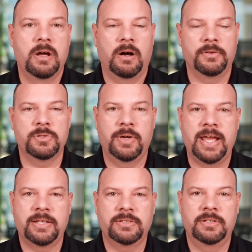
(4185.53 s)
Also, I'd
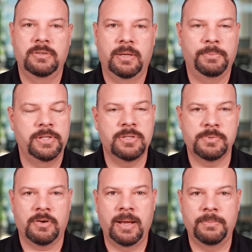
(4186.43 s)
ask you, please
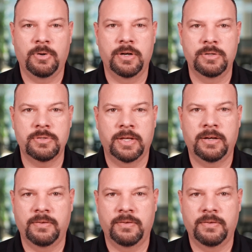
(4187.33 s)
subscribe to our newsletter.